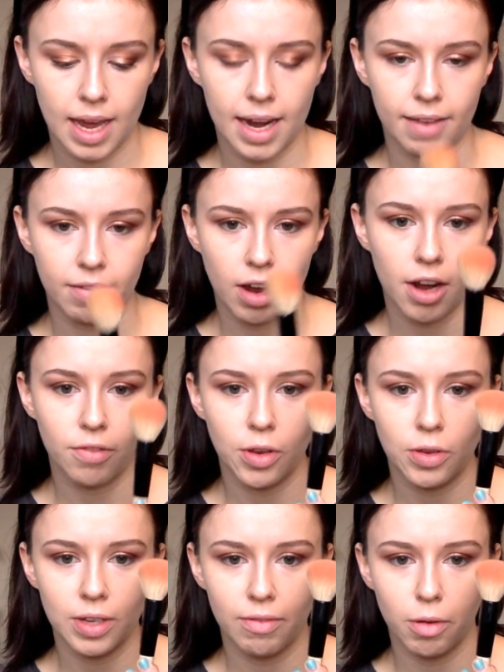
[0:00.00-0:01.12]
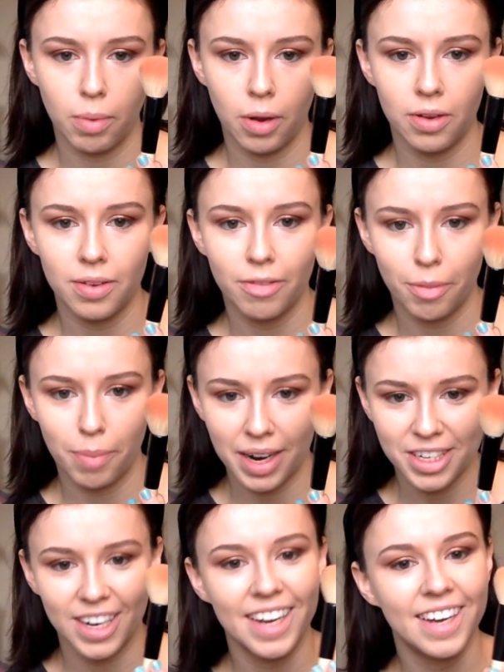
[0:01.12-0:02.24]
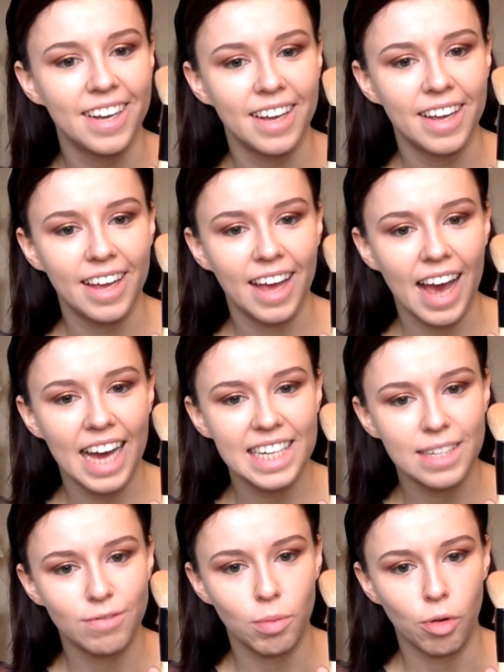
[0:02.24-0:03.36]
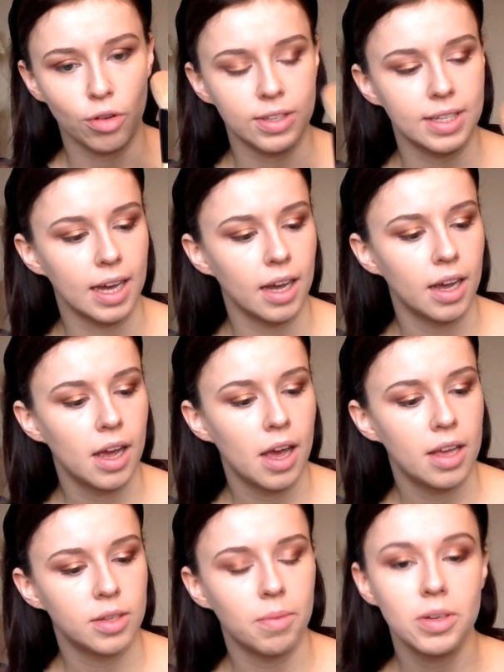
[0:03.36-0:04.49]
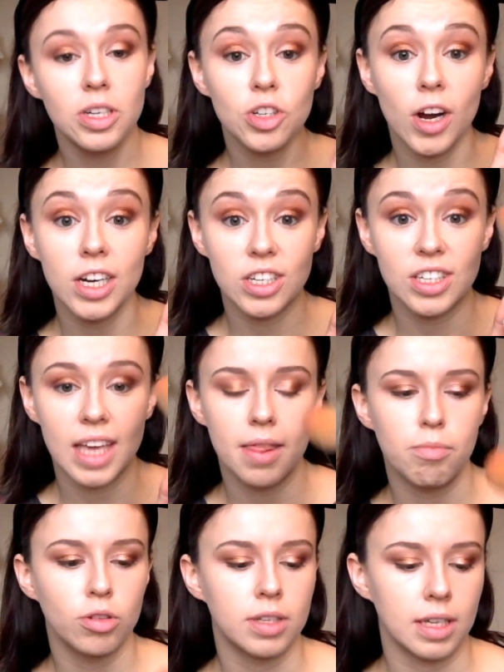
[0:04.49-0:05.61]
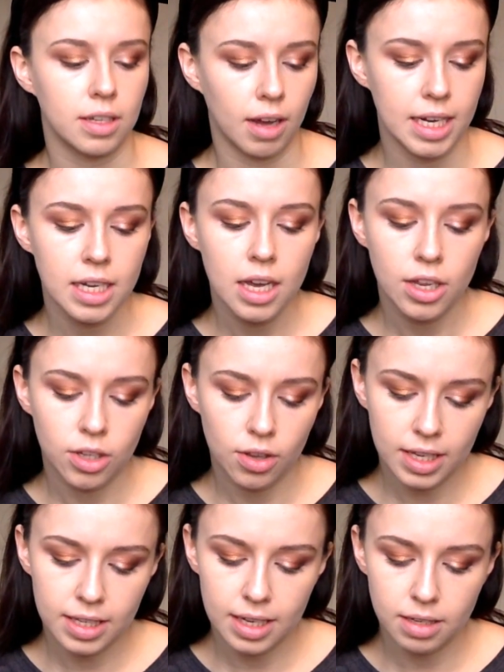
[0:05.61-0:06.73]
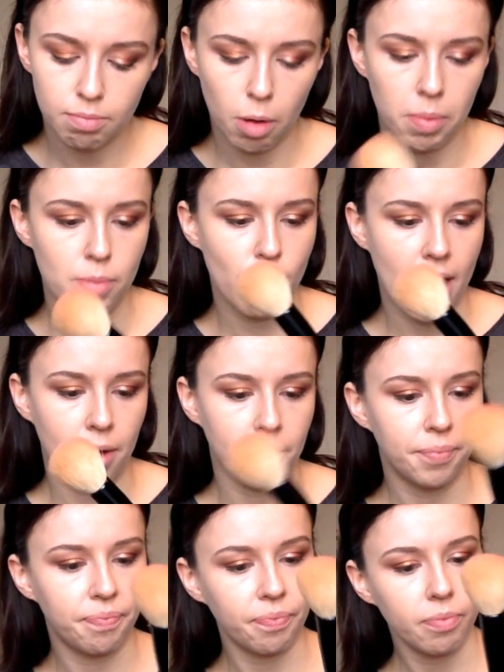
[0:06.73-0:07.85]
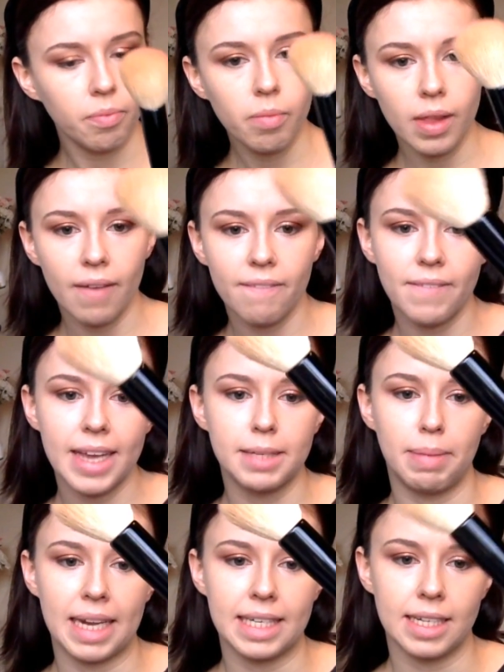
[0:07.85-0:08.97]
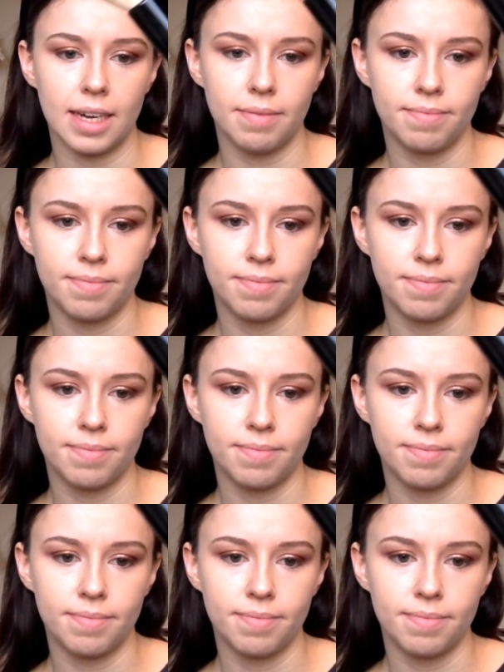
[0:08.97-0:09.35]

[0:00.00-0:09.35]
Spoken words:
And I kind of use it for blusher and for bronzer. So I'm going to try and just get the bronzing side. So this is Bobbi Brown Face Blender.